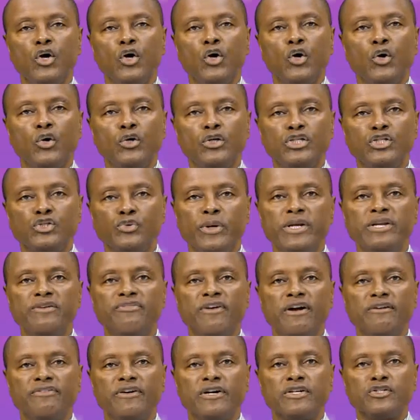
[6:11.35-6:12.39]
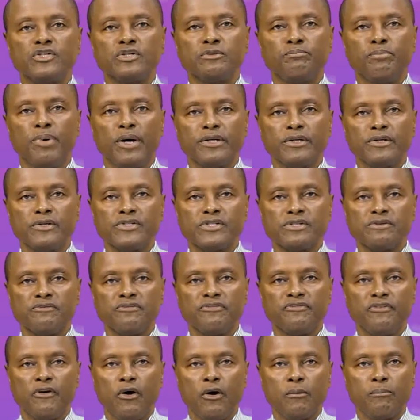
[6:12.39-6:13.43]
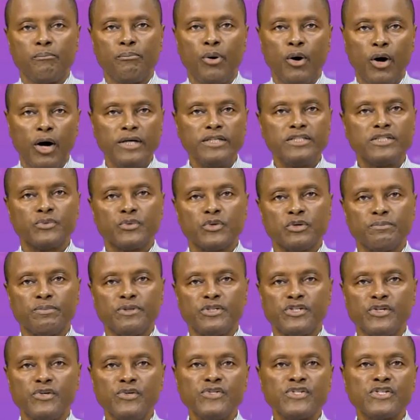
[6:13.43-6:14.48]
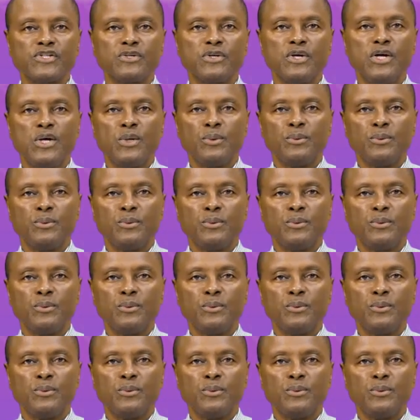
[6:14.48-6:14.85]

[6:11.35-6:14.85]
Only 2,500 bottles of Fog Point were produced,